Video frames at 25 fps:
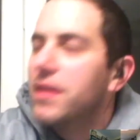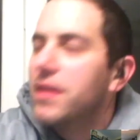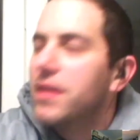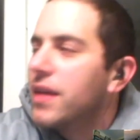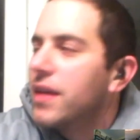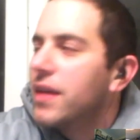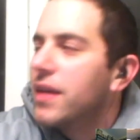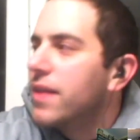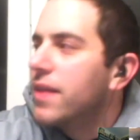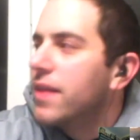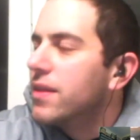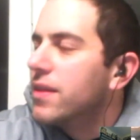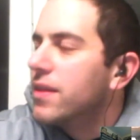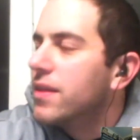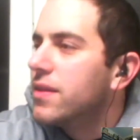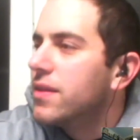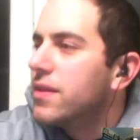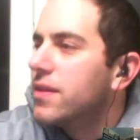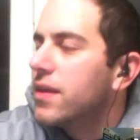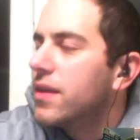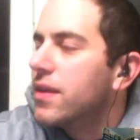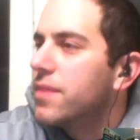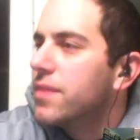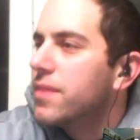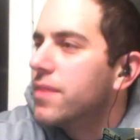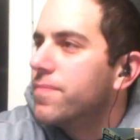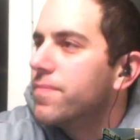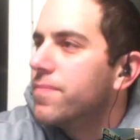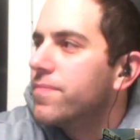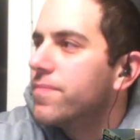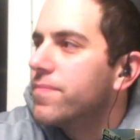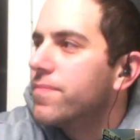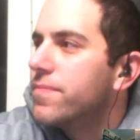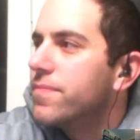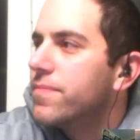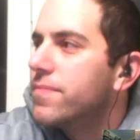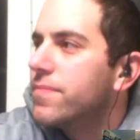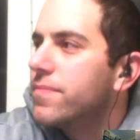that up, and
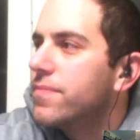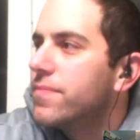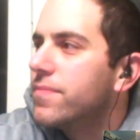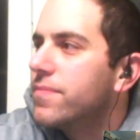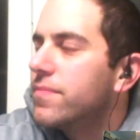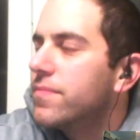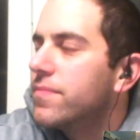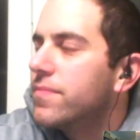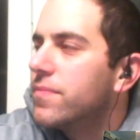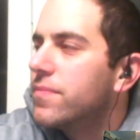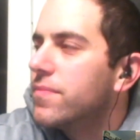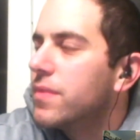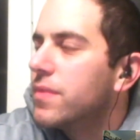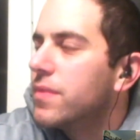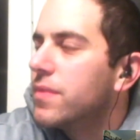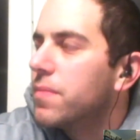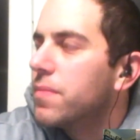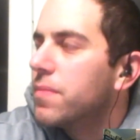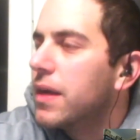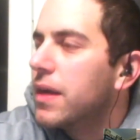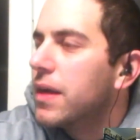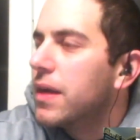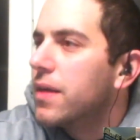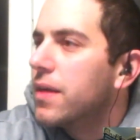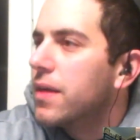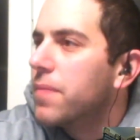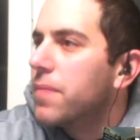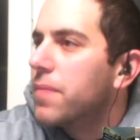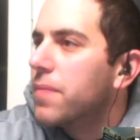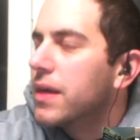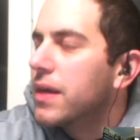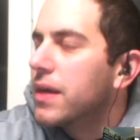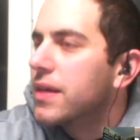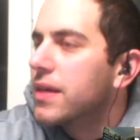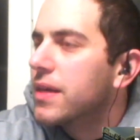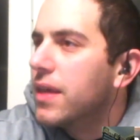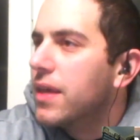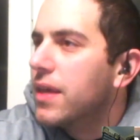then
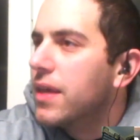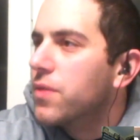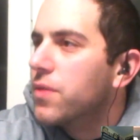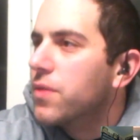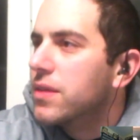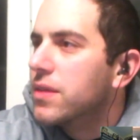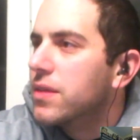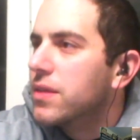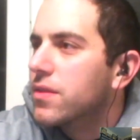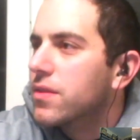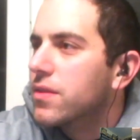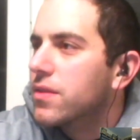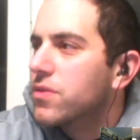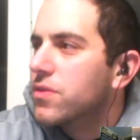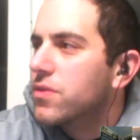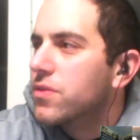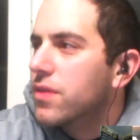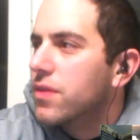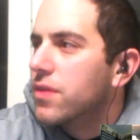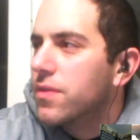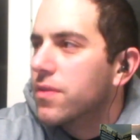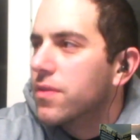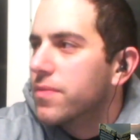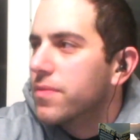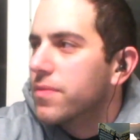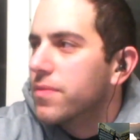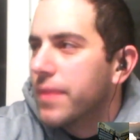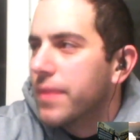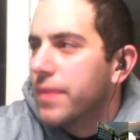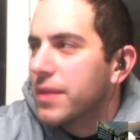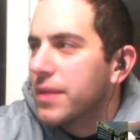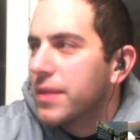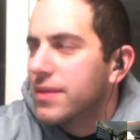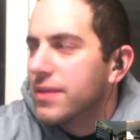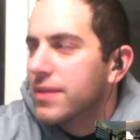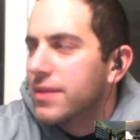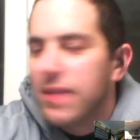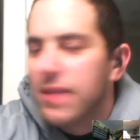my geek resolution
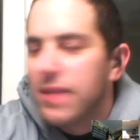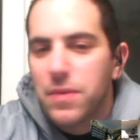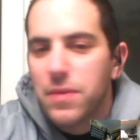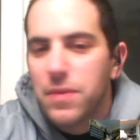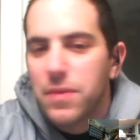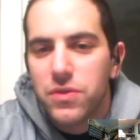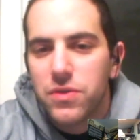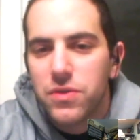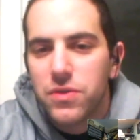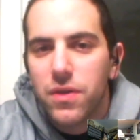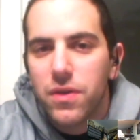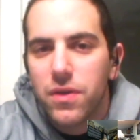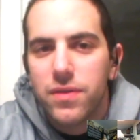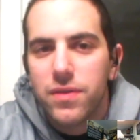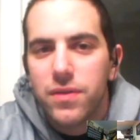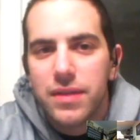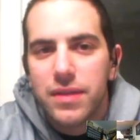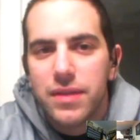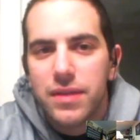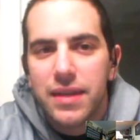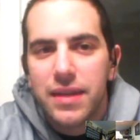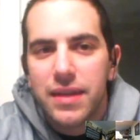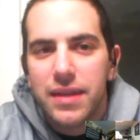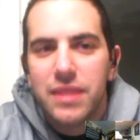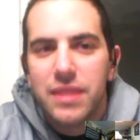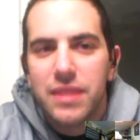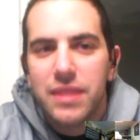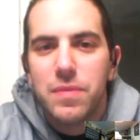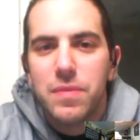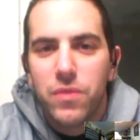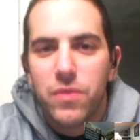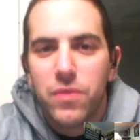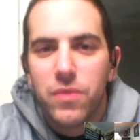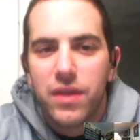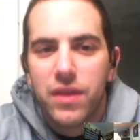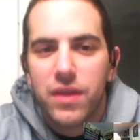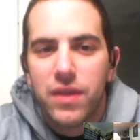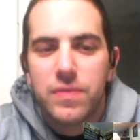it's the same as your all's. I
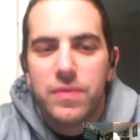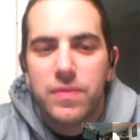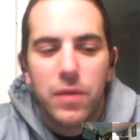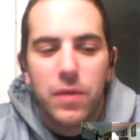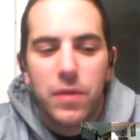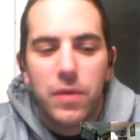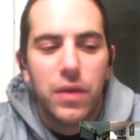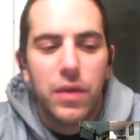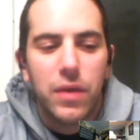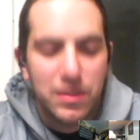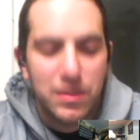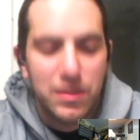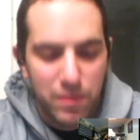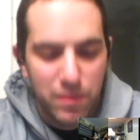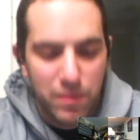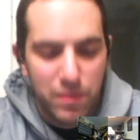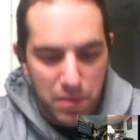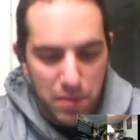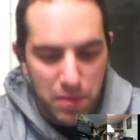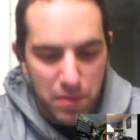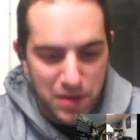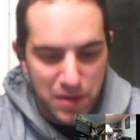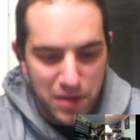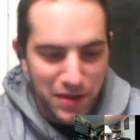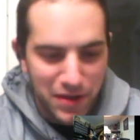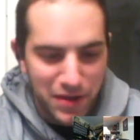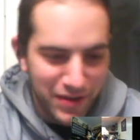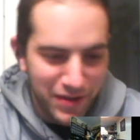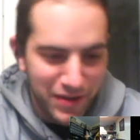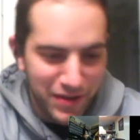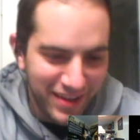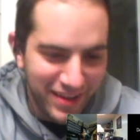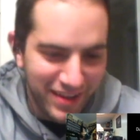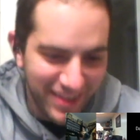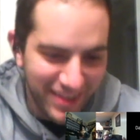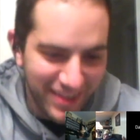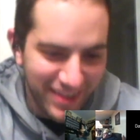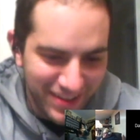need to be more careful about what I spend my money
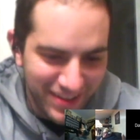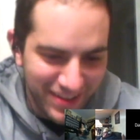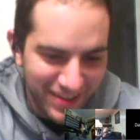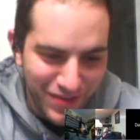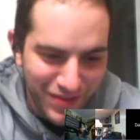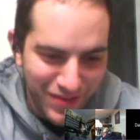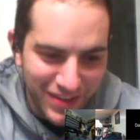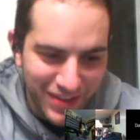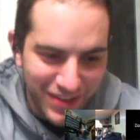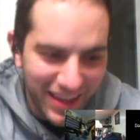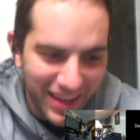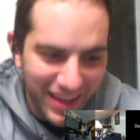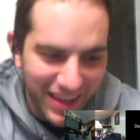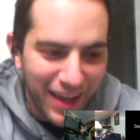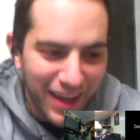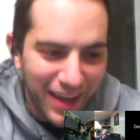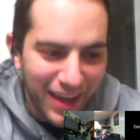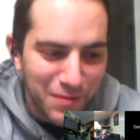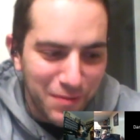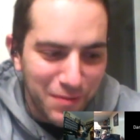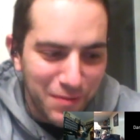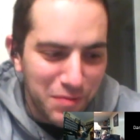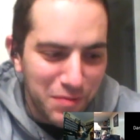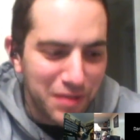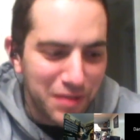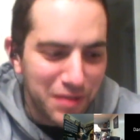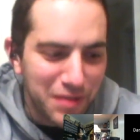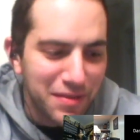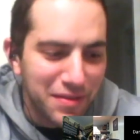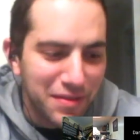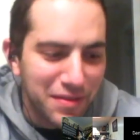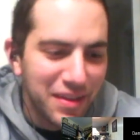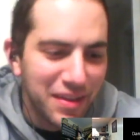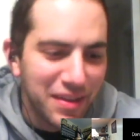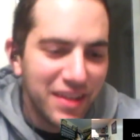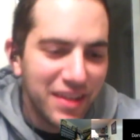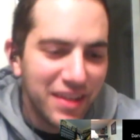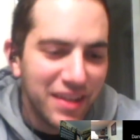on as far as games, because
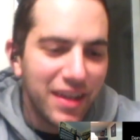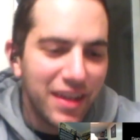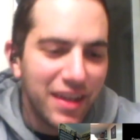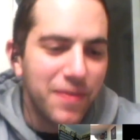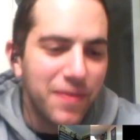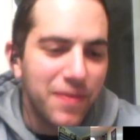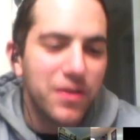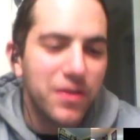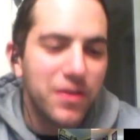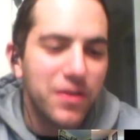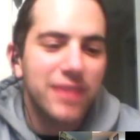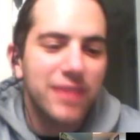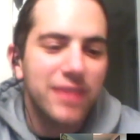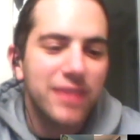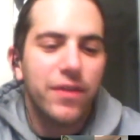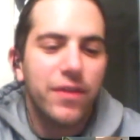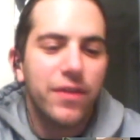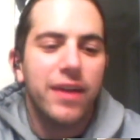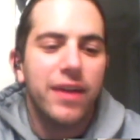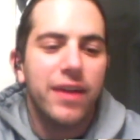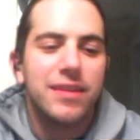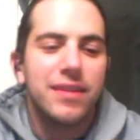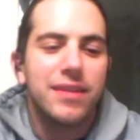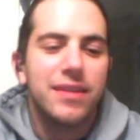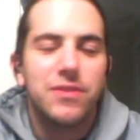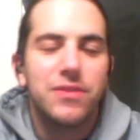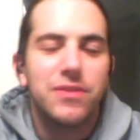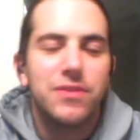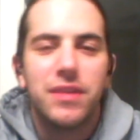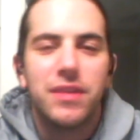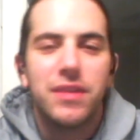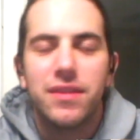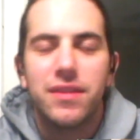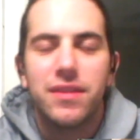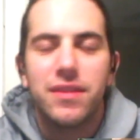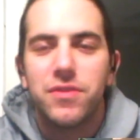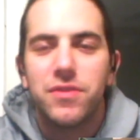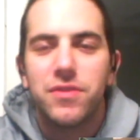you guys know how it is.
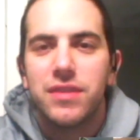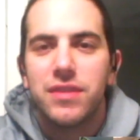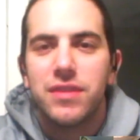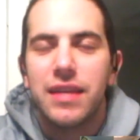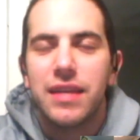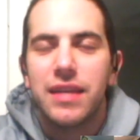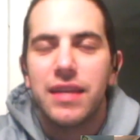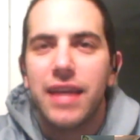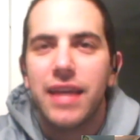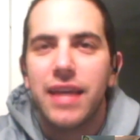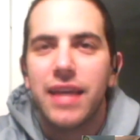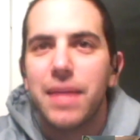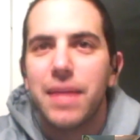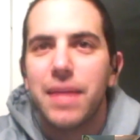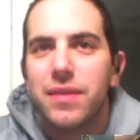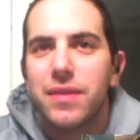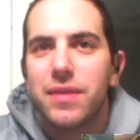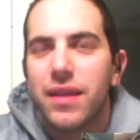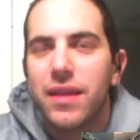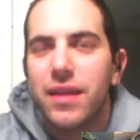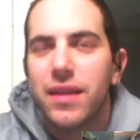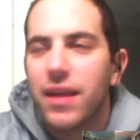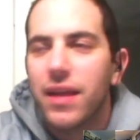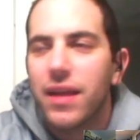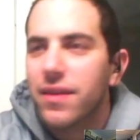You see that game at that